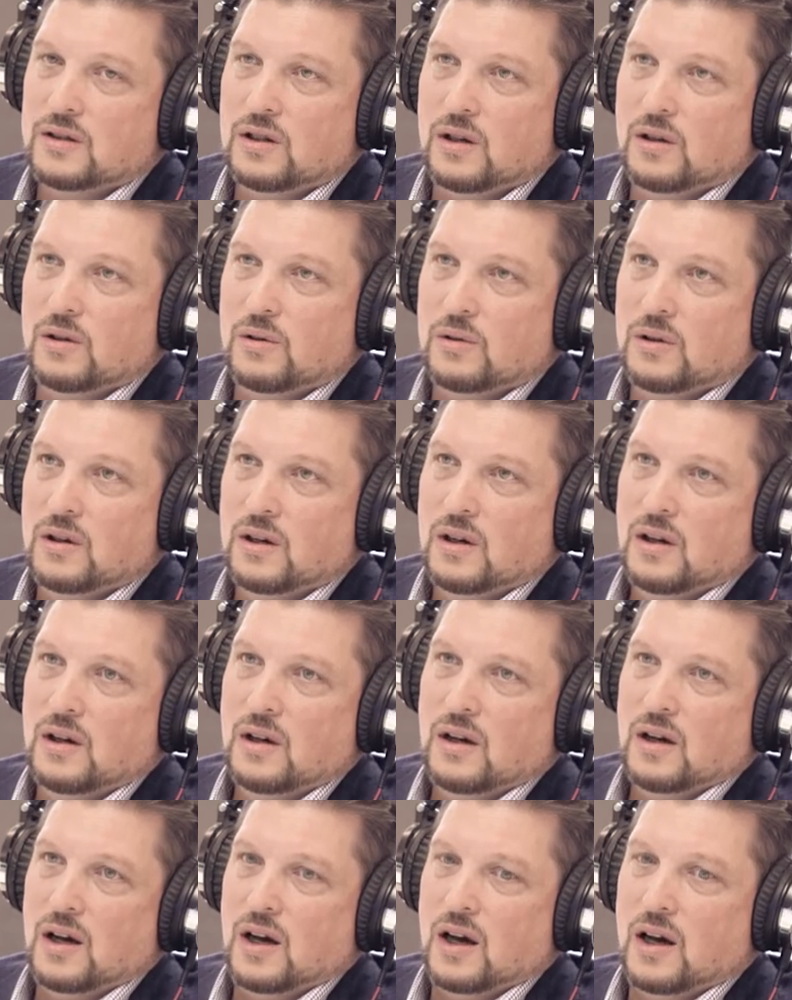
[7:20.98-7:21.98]
yep. so
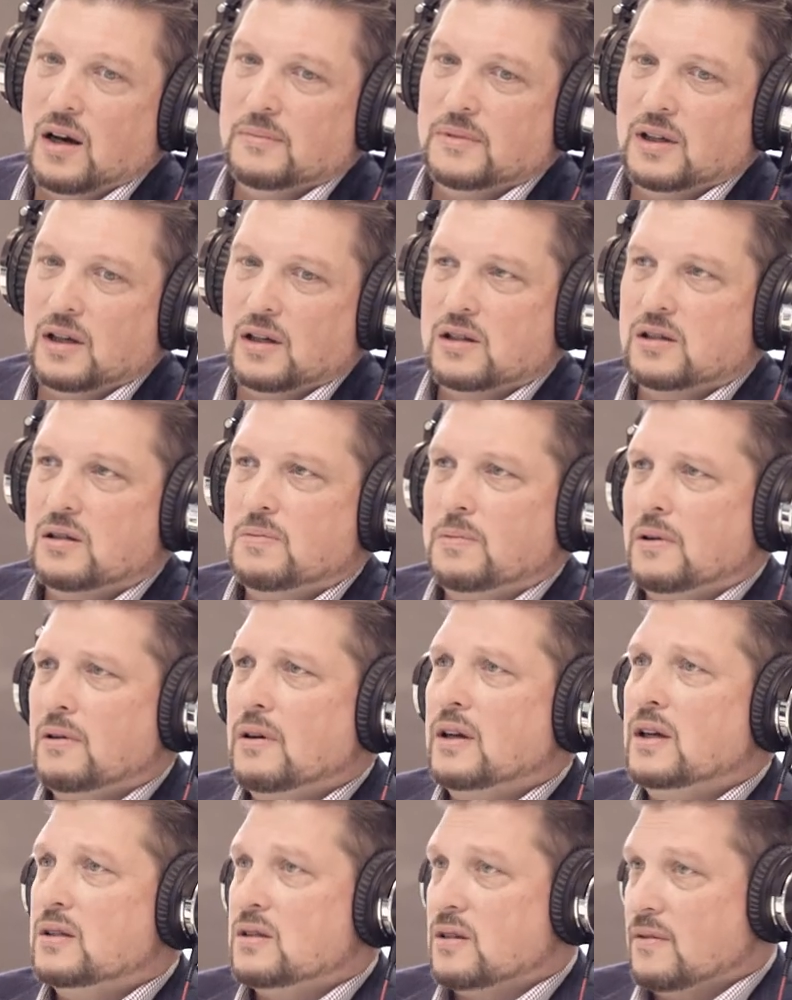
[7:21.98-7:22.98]
um, the
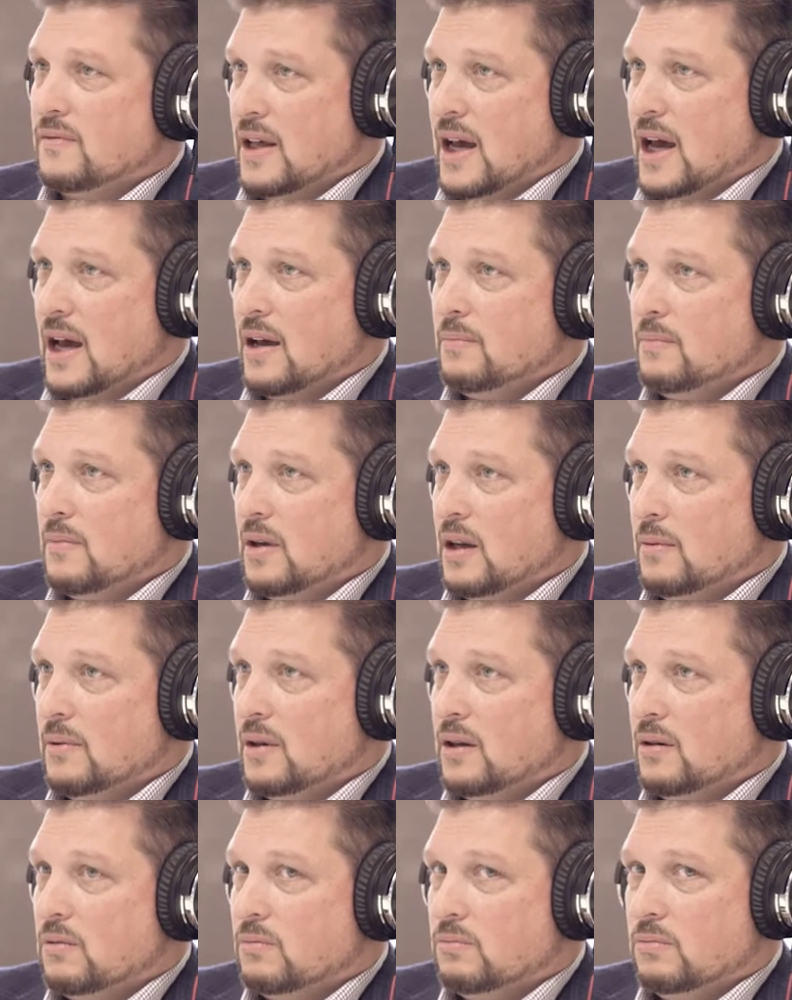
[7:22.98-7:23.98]
experience of that
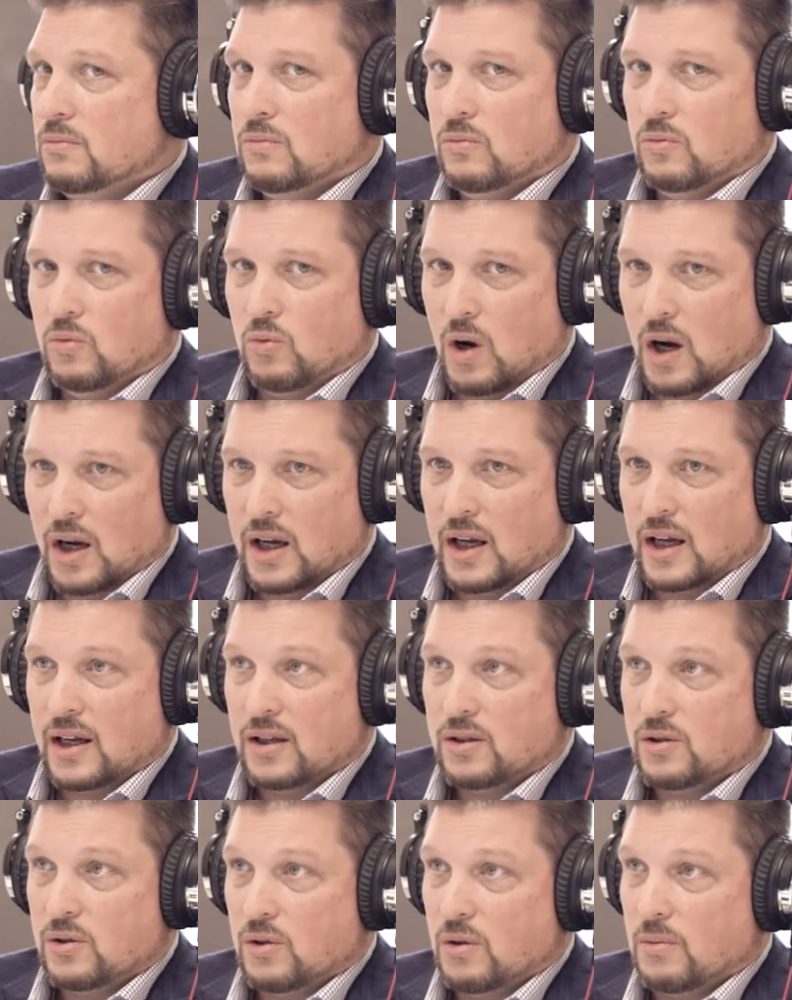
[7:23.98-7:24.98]
maybe walking
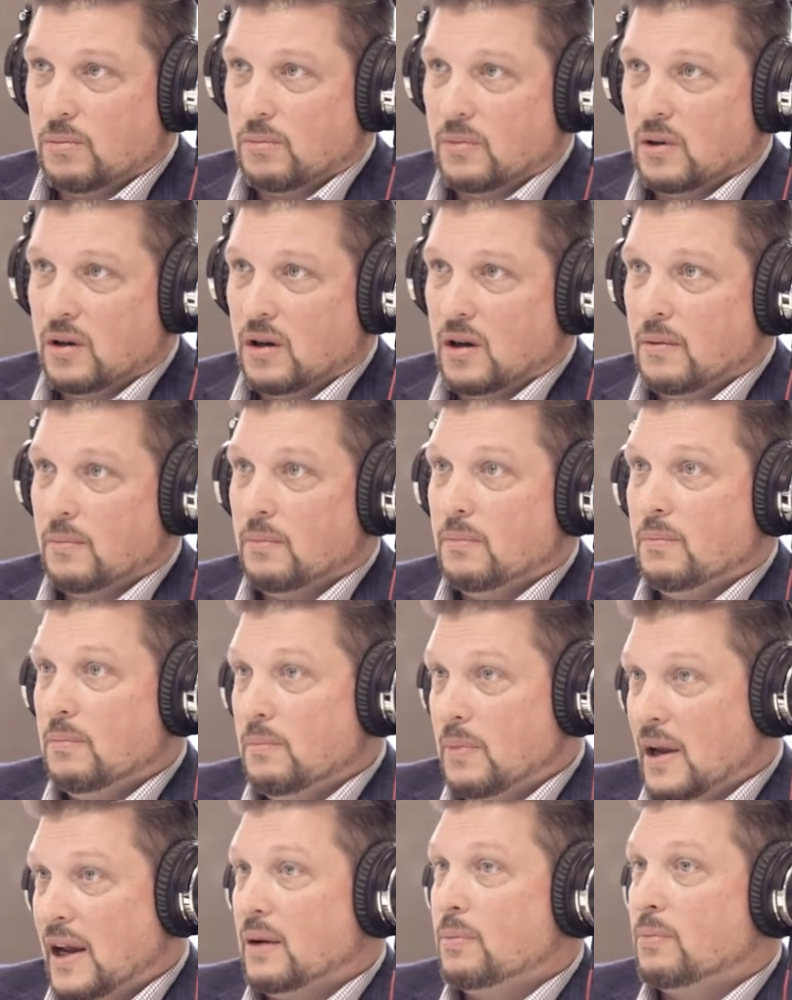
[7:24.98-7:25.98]
into a, a,
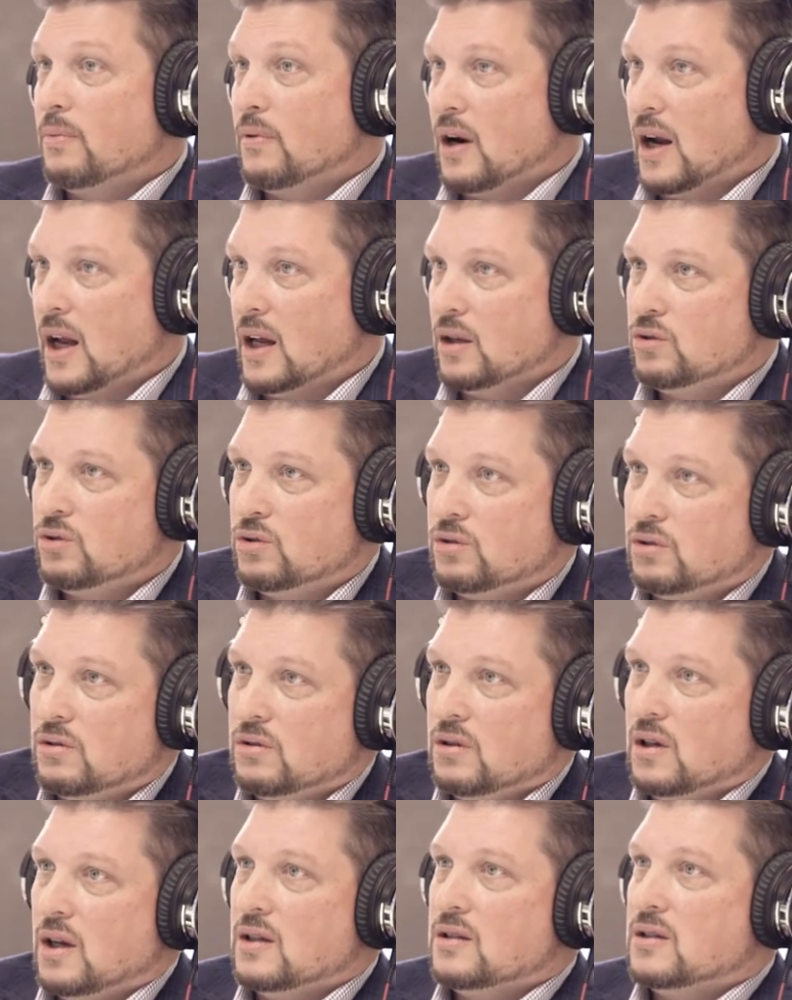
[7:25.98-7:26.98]
bank branch
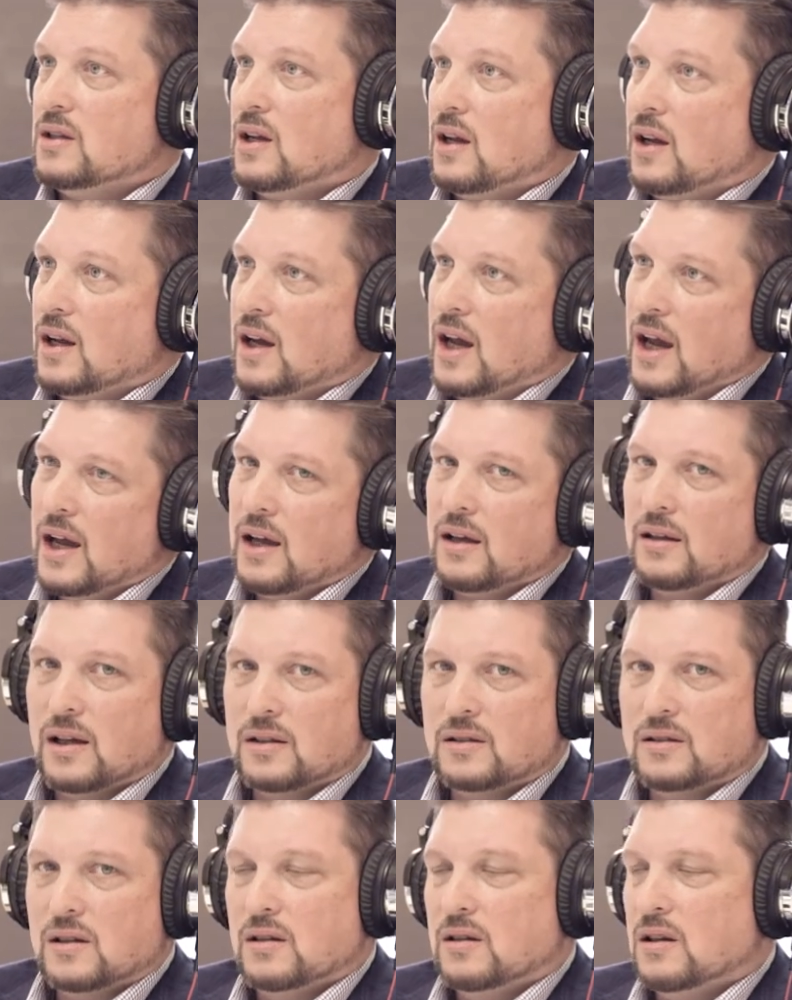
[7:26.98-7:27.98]
and saying, "Hey, I'd
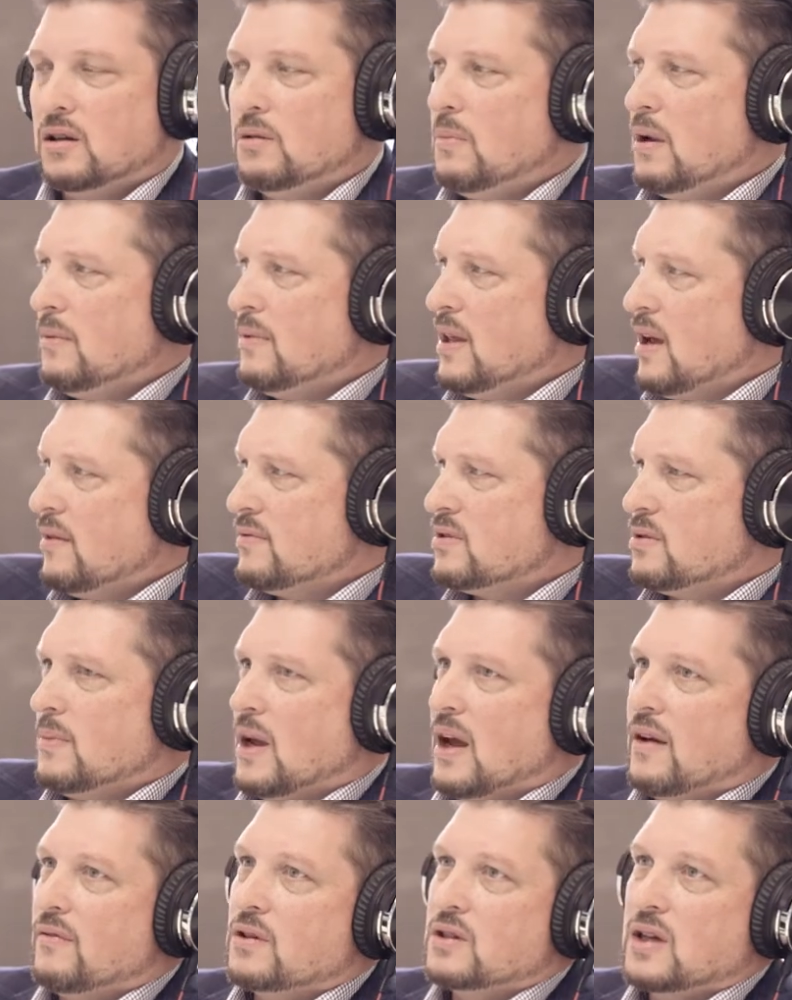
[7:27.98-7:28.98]
like to," and maybe they have some
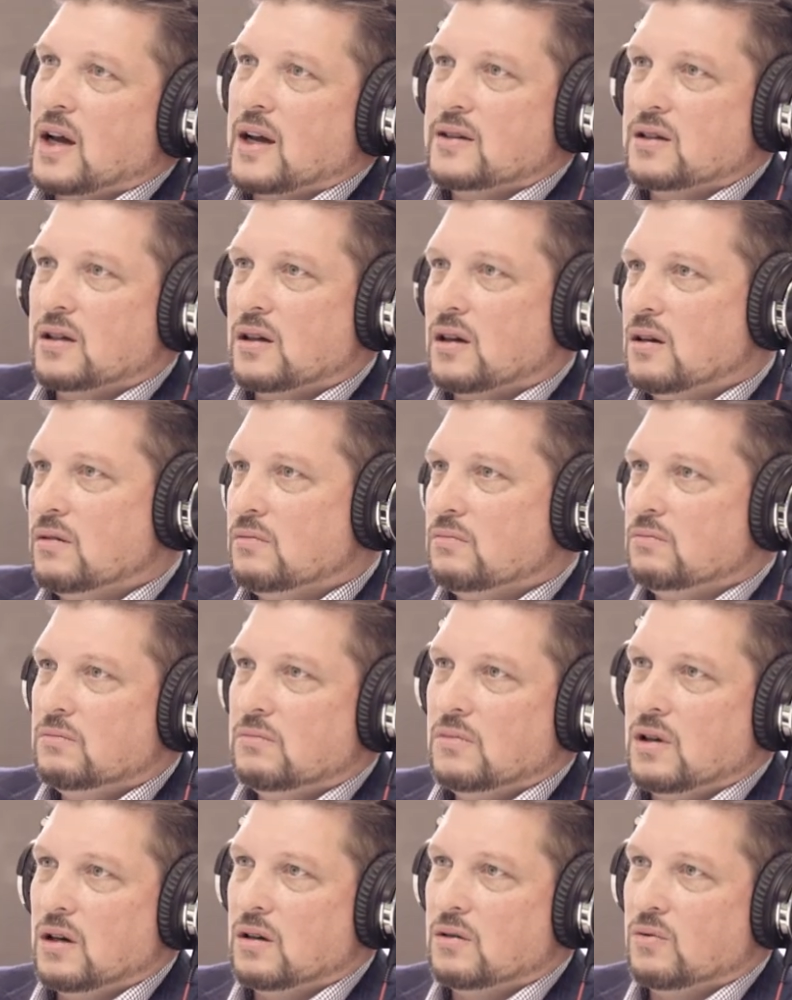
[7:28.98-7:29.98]
advertising on
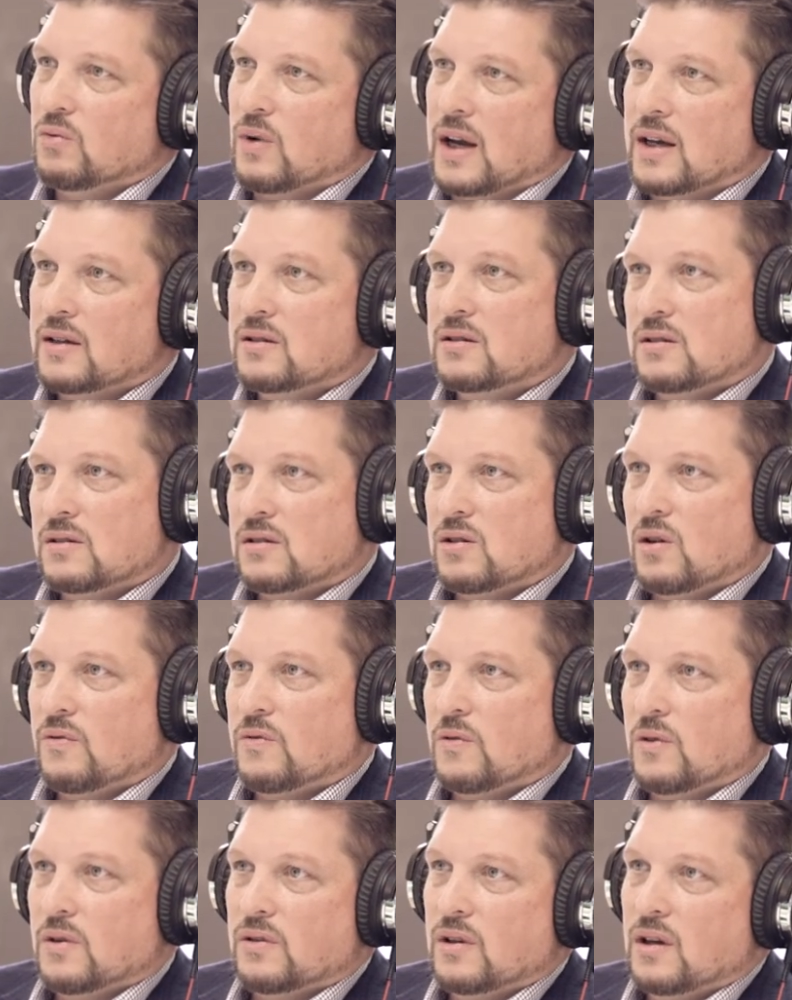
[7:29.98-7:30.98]
on rates and so
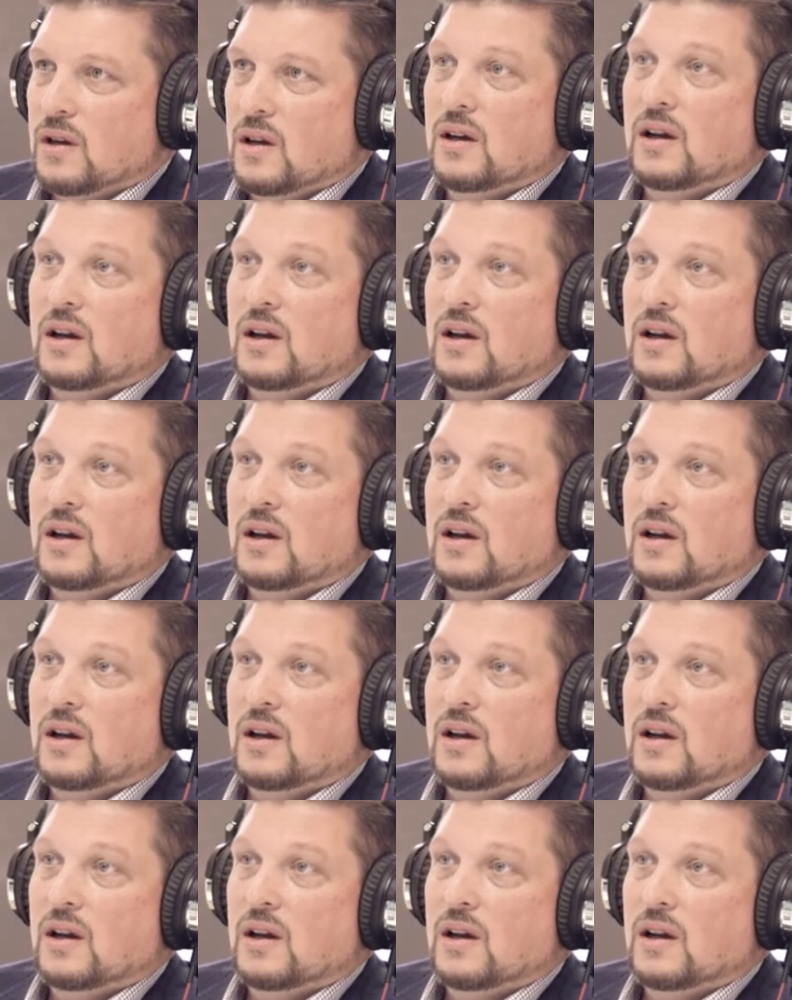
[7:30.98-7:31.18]
forth